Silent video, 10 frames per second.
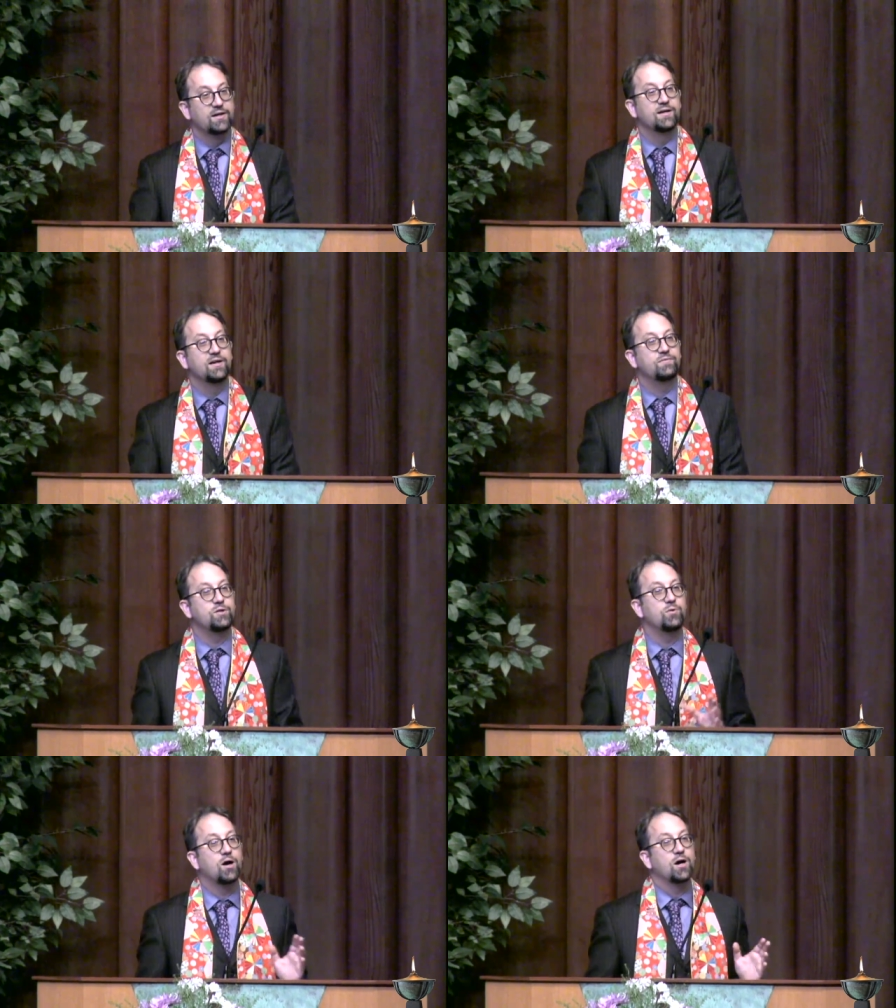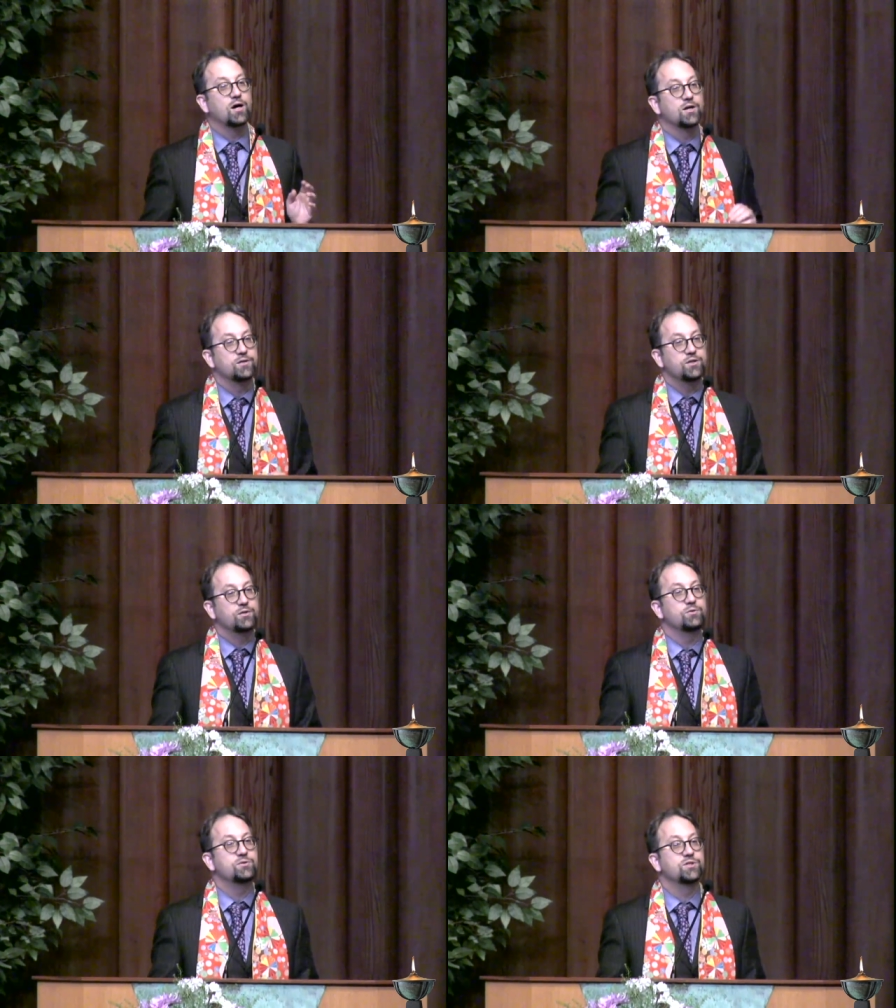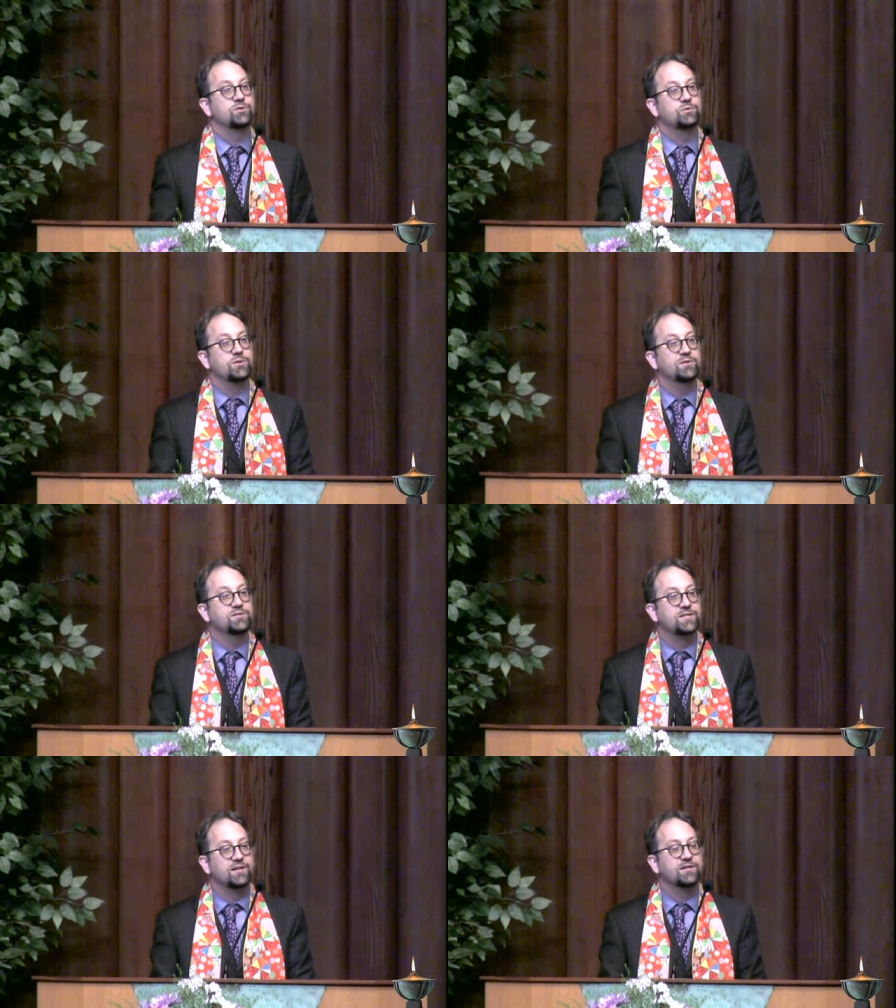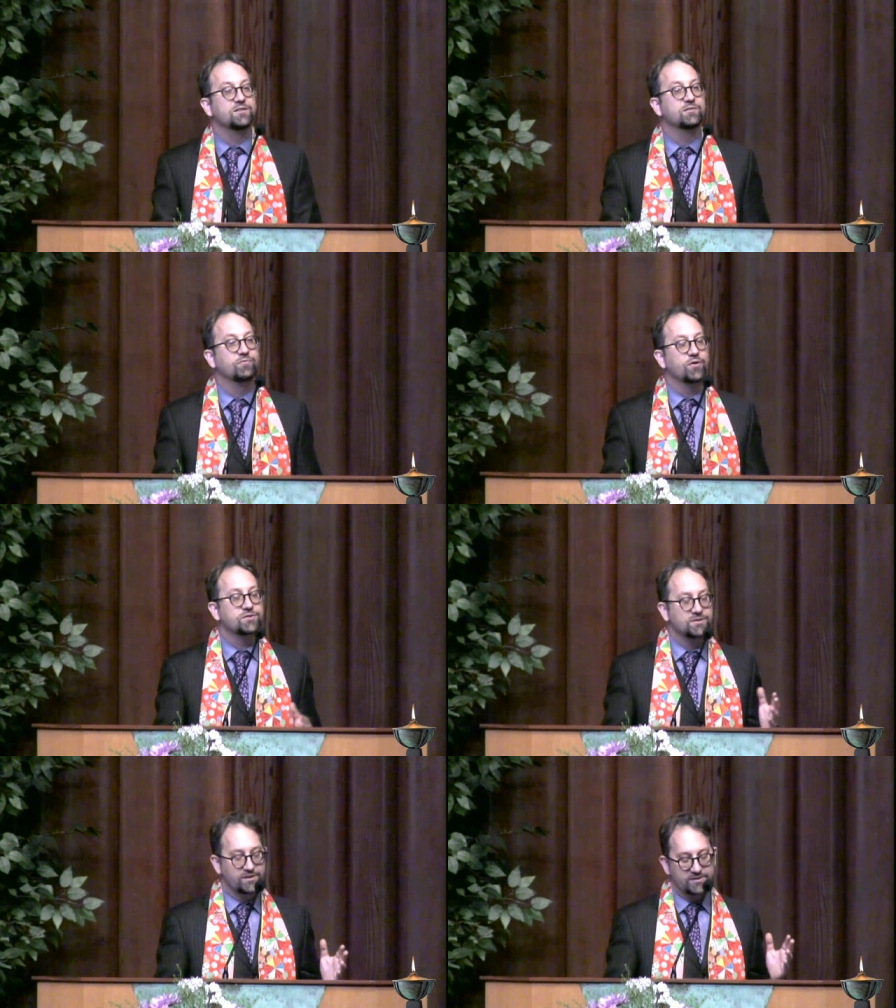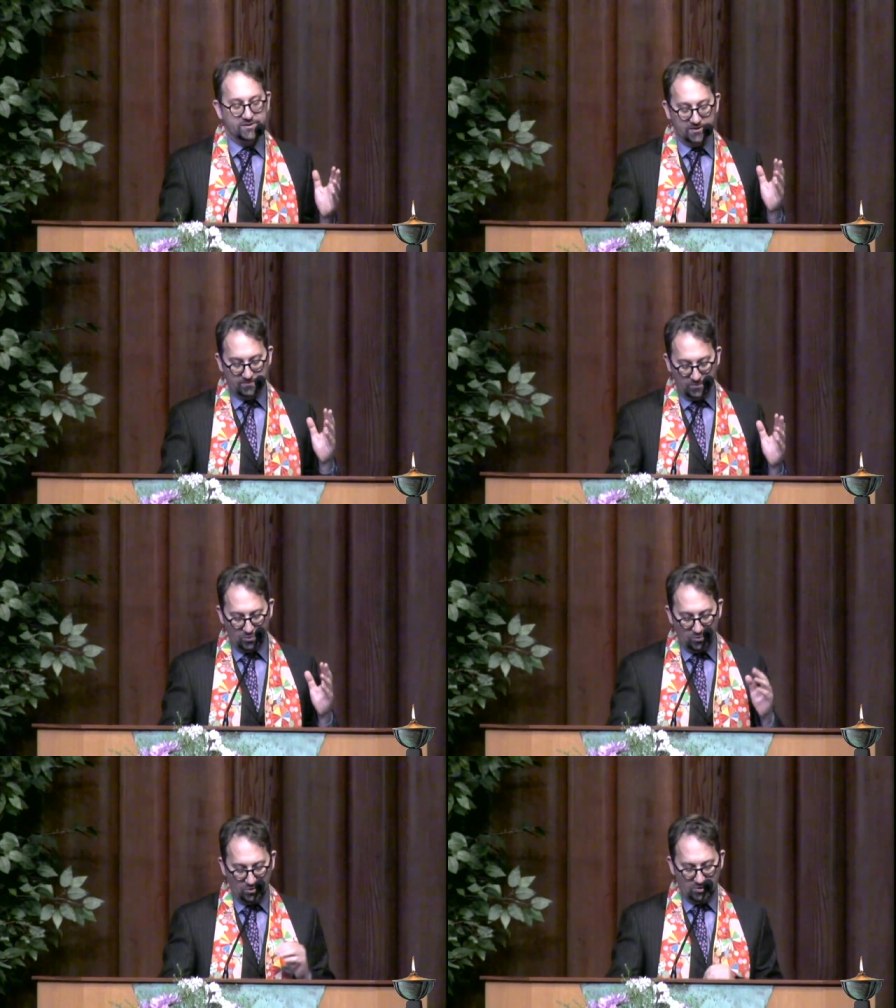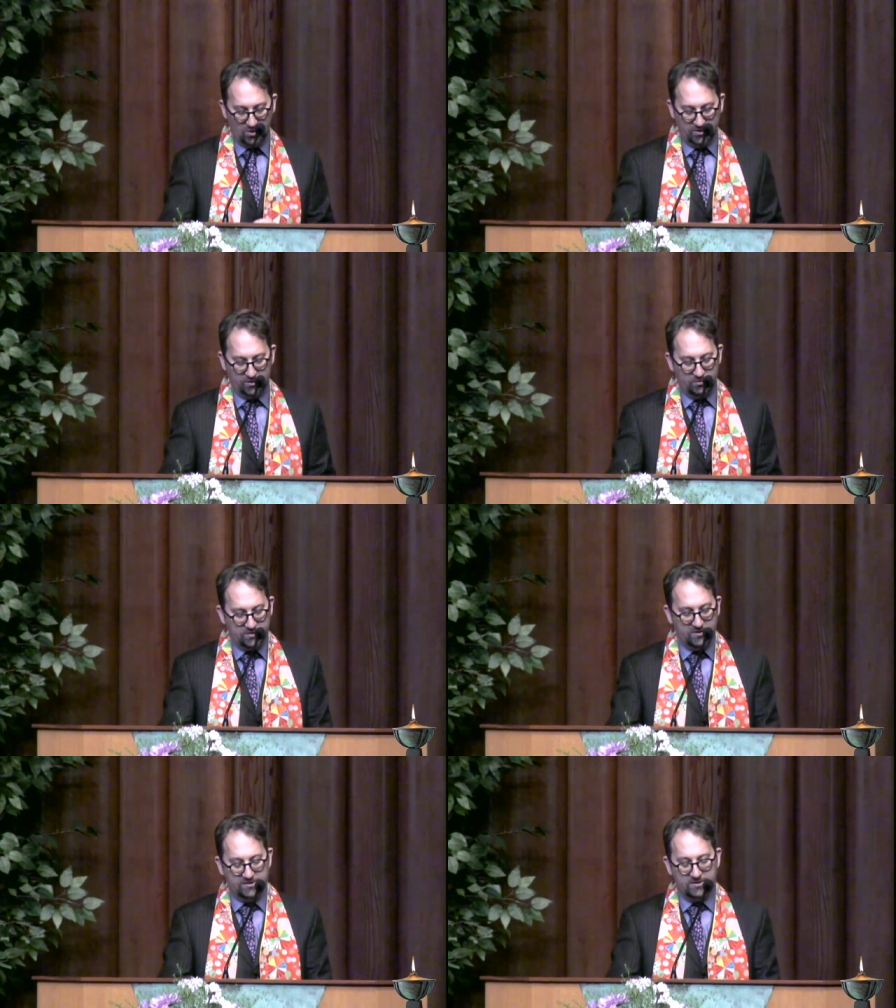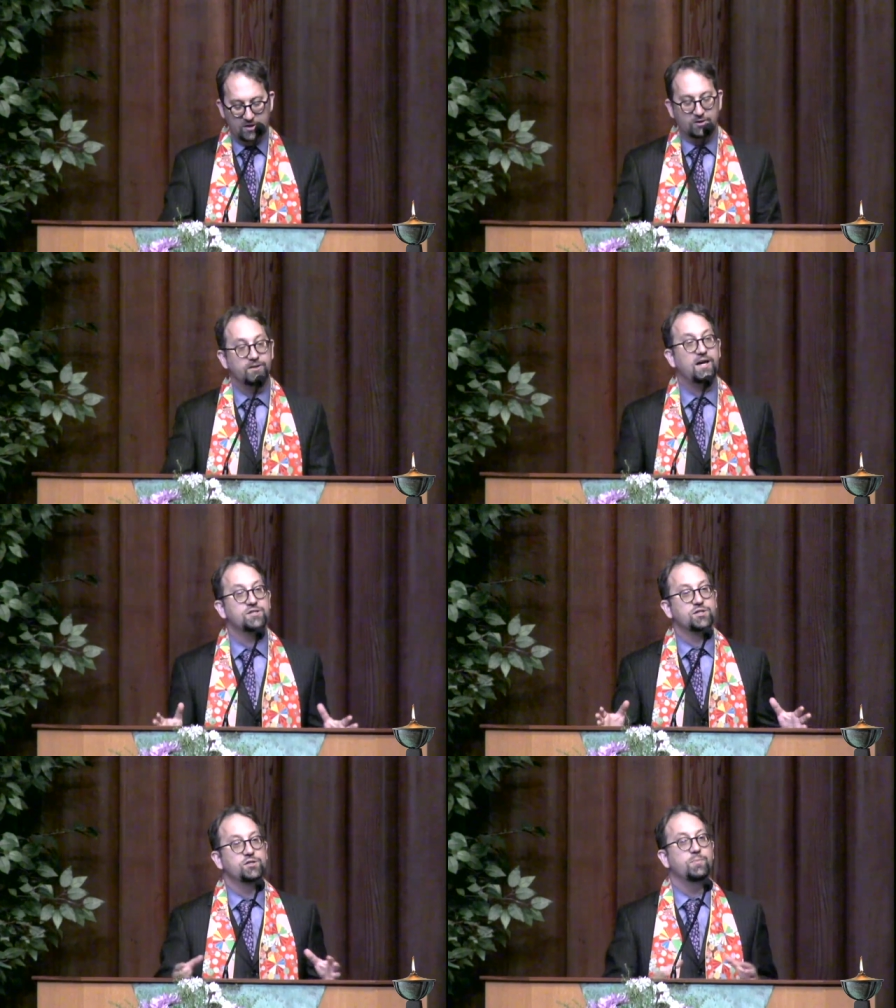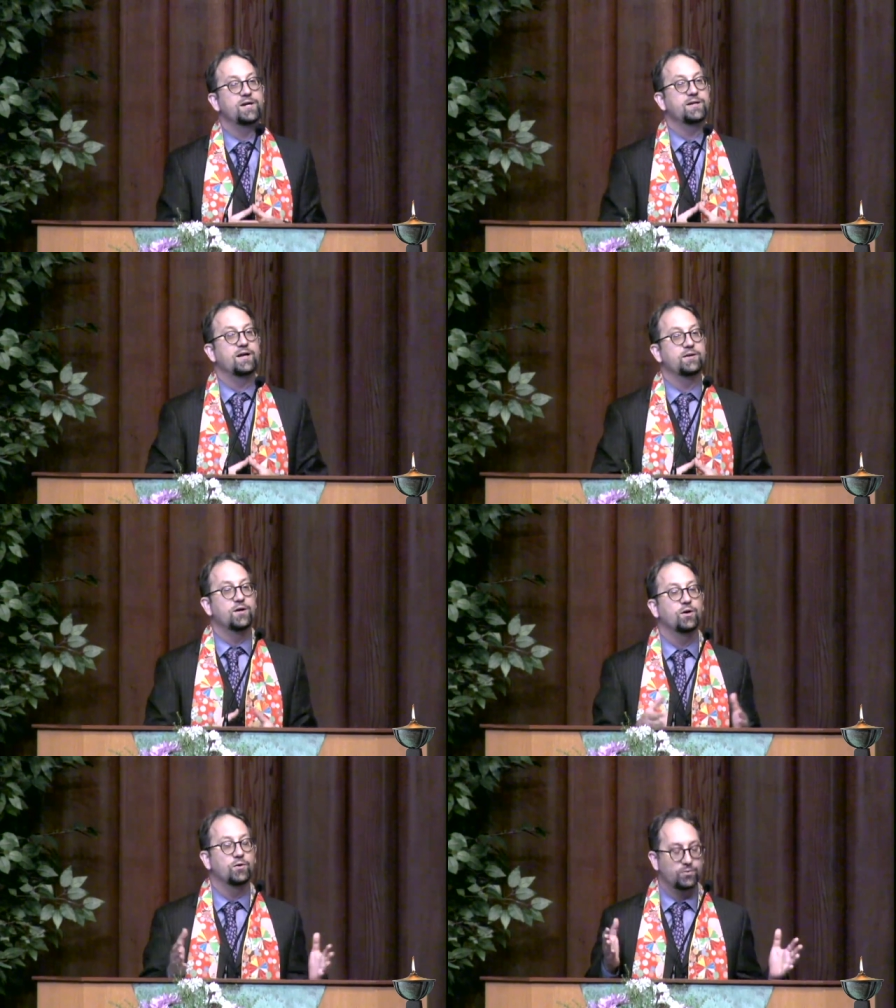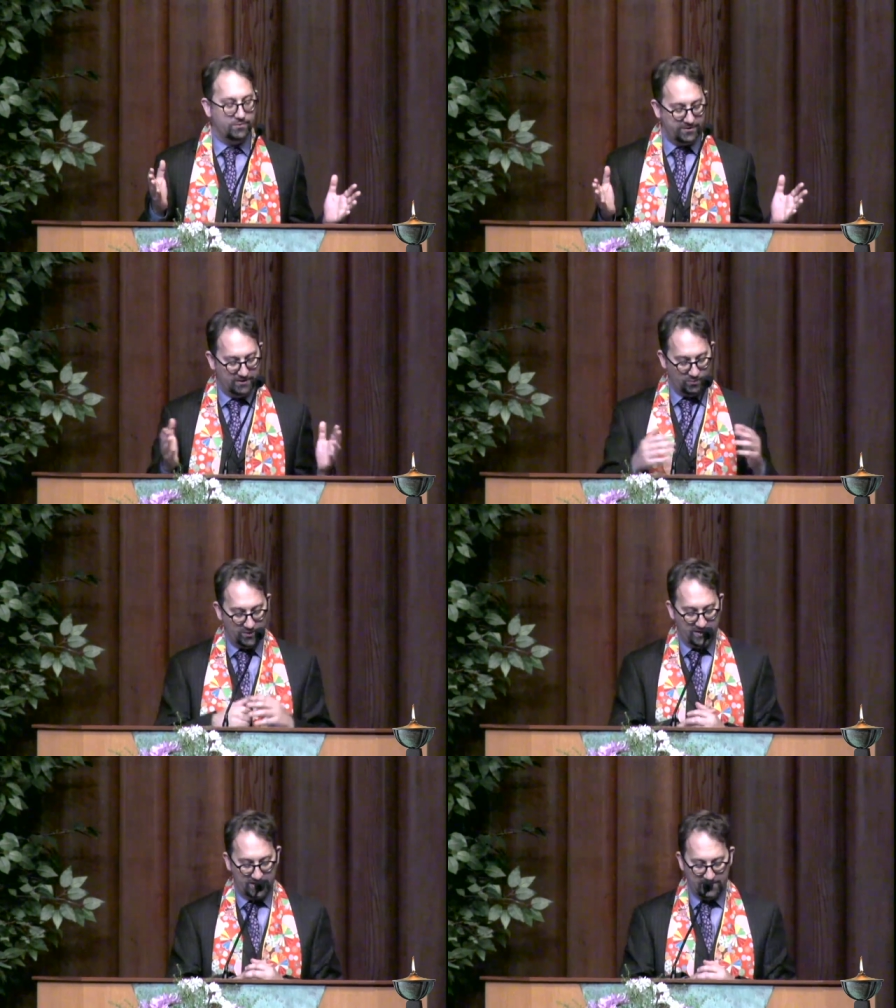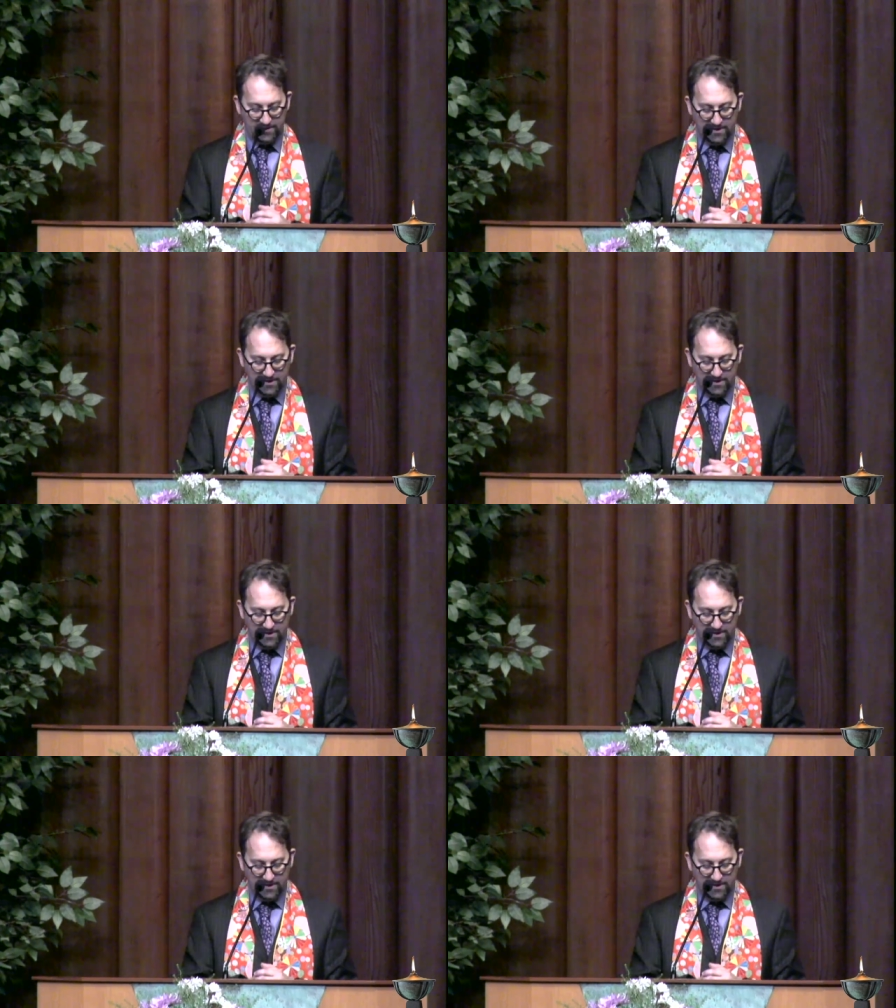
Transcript: If you are new to Unitarian Universalism or new to this congregation, you might not know that we,